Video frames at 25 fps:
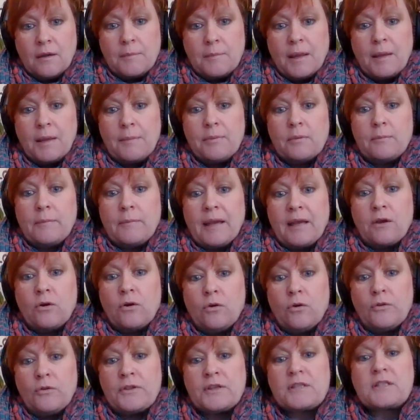People may
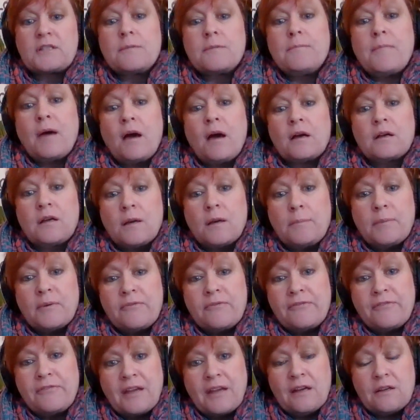call this the Merkaba
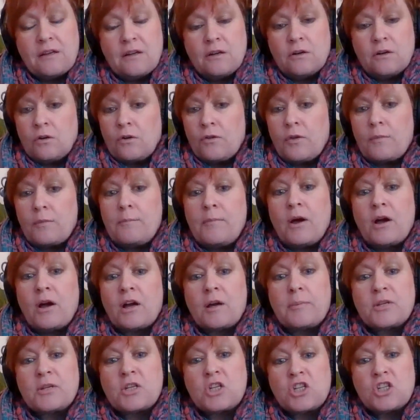vehicle or the
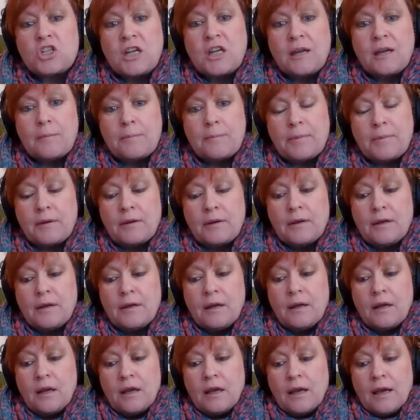Merkaba ship.
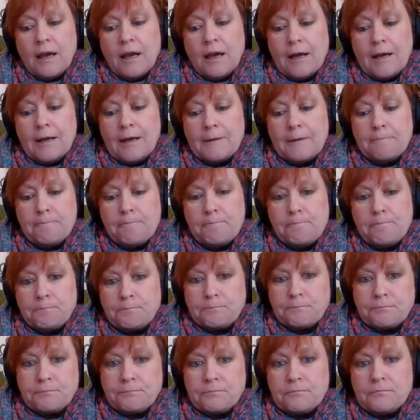
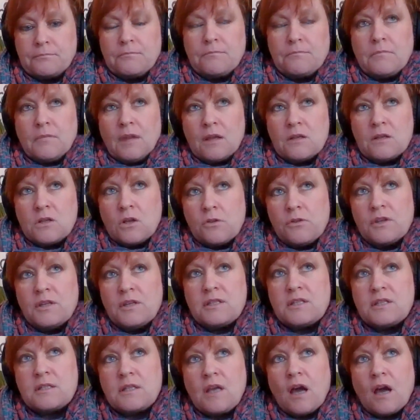So
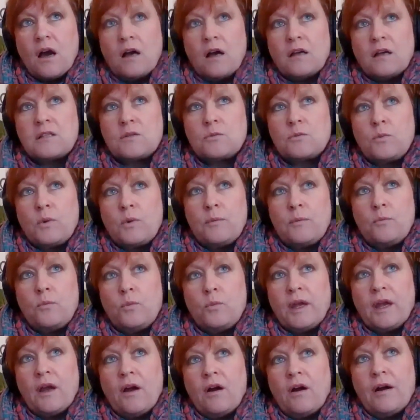this is us when
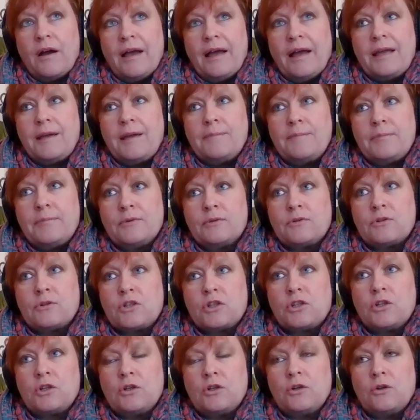we are able
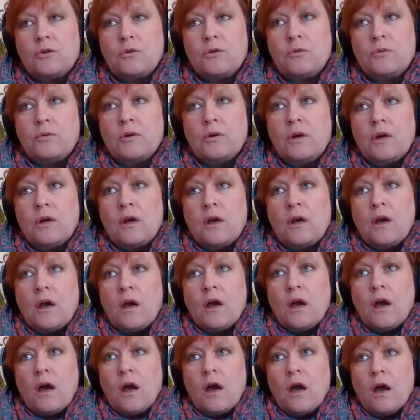to
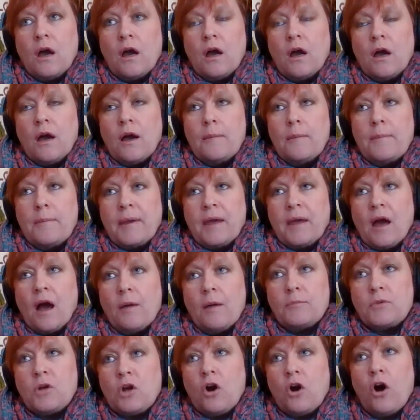
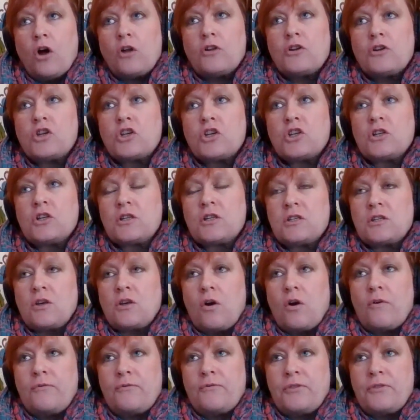become conscious
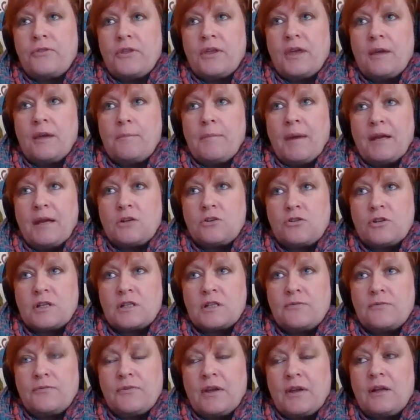of the
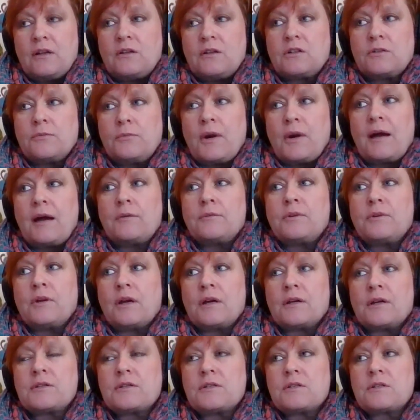matrix field around
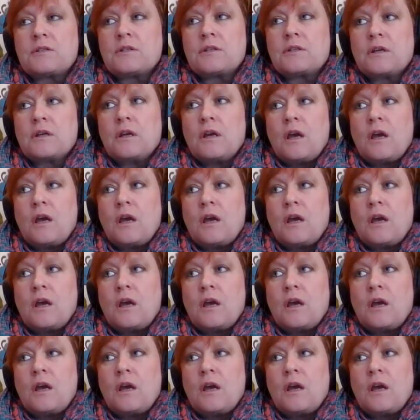us.